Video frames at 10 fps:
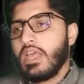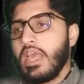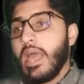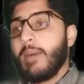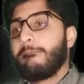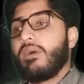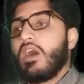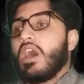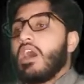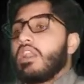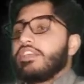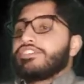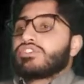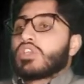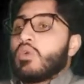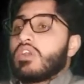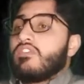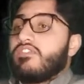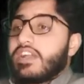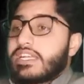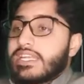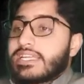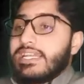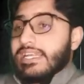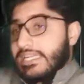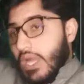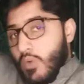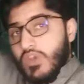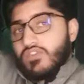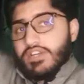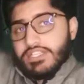A ball is thrown vertically downward.